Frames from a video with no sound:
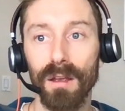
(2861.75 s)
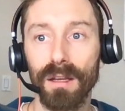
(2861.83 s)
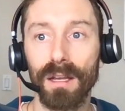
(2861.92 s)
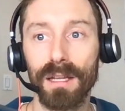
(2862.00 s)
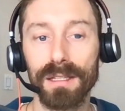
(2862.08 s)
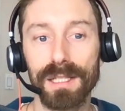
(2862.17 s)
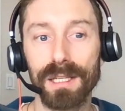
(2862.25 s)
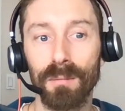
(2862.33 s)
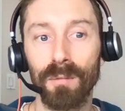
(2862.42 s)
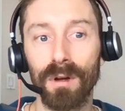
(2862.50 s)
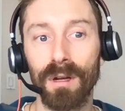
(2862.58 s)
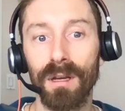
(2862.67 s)
Can
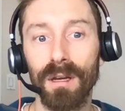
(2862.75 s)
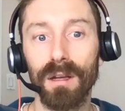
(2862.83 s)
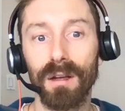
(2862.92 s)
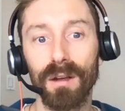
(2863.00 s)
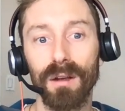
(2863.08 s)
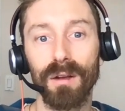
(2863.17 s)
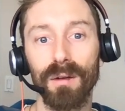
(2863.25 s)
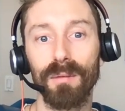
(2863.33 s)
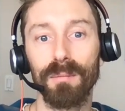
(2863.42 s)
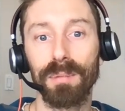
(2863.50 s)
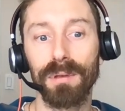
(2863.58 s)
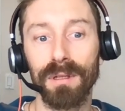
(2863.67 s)
someone
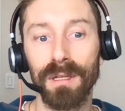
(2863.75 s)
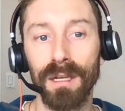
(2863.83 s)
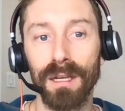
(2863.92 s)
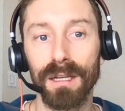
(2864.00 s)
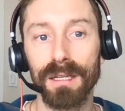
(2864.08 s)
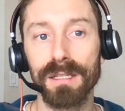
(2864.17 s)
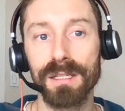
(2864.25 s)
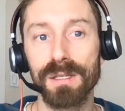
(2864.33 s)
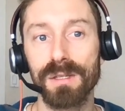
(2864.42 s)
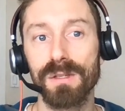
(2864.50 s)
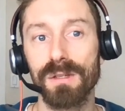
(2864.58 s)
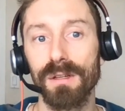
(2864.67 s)

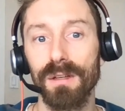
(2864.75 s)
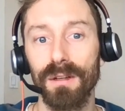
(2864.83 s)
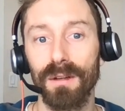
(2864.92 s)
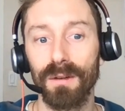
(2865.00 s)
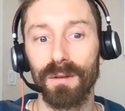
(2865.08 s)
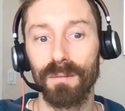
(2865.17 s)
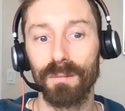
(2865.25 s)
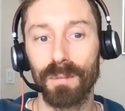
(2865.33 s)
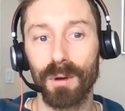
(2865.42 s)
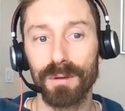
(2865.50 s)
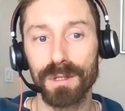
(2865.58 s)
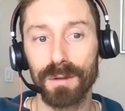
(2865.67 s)
please
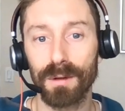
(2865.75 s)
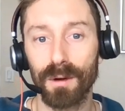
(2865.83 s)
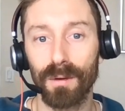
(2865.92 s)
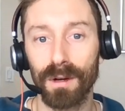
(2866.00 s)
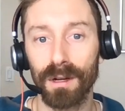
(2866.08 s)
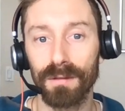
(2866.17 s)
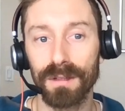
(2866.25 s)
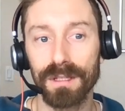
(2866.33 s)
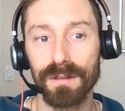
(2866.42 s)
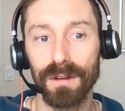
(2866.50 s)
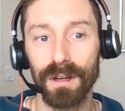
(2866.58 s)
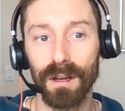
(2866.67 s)
post the recording of this
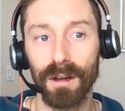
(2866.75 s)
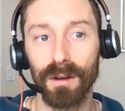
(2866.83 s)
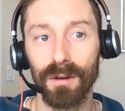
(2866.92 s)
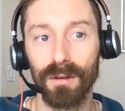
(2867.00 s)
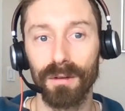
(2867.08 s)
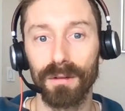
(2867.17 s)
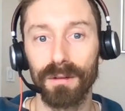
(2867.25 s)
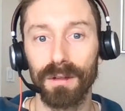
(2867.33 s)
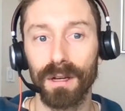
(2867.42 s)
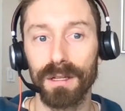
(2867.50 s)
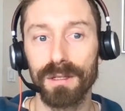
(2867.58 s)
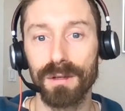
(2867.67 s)
video
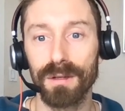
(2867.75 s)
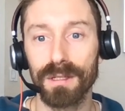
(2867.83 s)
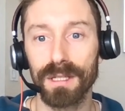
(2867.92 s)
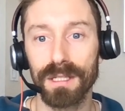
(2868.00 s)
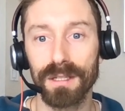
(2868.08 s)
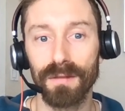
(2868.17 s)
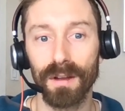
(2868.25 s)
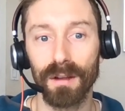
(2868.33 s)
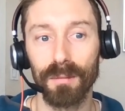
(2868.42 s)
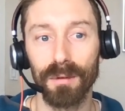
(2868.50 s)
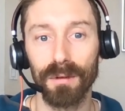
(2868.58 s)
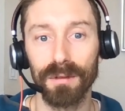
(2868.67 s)
as soon as it's
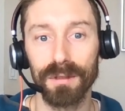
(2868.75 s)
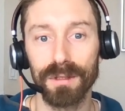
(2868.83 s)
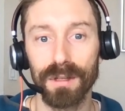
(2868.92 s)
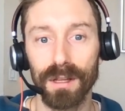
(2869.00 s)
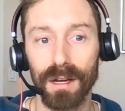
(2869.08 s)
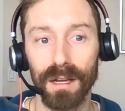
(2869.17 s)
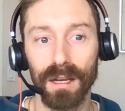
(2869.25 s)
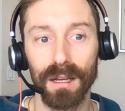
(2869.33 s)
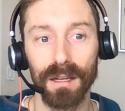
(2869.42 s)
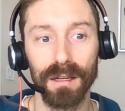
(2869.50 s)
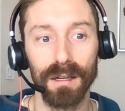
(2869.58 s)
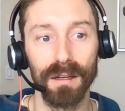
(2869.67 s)
available so that I
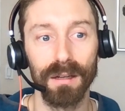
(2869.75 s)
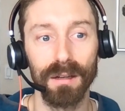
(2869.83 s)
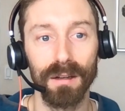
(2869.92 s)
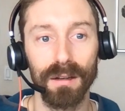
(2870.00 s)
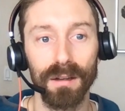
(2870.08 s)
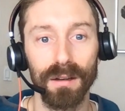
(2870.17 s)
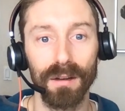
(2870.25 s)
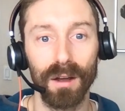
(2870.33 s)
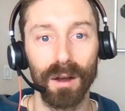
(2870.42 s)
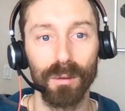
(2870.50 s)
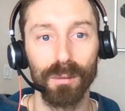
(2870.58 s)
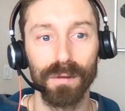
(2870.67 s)
can
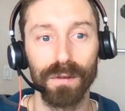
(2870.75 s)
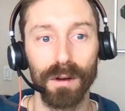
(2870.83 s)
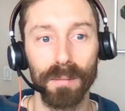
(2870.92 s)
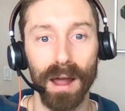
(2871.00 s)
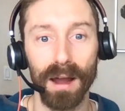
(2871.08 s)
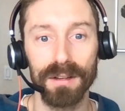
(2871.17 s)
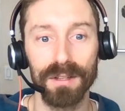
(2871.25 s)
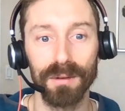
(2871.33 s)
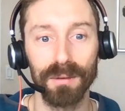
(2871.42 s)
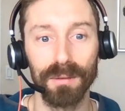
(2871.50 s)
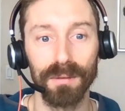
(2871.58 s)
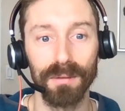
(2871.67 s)
refer back
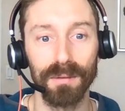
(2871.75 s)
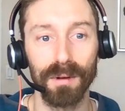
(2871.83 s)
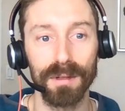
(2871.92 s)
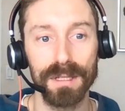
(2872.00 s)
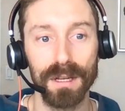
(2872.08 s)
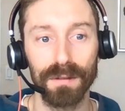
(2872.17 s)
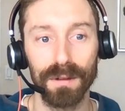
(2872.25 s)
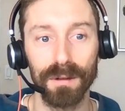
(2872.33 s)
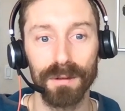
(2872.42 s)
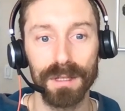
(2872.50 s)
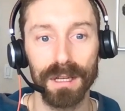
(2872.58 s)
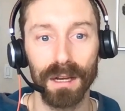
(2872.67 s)
to what Stefano
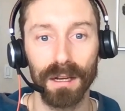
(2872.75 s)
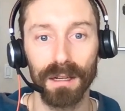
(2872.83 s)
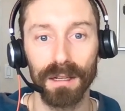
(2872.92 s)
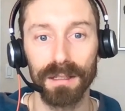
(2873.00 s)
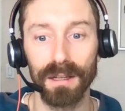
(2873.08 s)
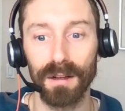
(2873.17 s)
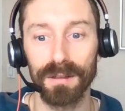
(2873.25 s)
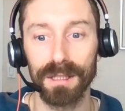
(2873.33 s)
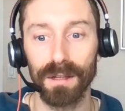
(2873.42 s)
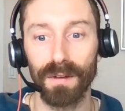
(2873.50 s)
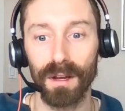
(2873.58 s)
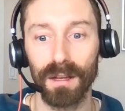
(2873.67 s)
was saying, and I'll see
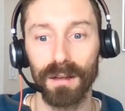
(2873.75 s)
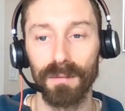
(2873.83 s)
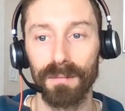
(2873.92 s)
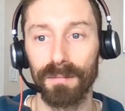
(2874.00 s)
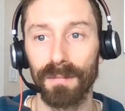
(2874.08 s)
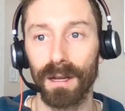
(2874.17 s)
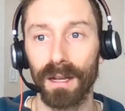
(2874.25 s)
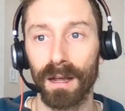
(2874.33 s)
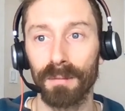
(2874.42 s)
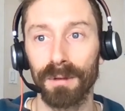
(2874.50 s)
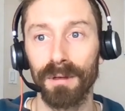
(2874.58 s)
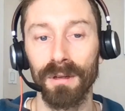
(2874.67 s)
if I can make it
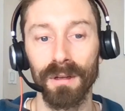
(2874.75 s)
happen.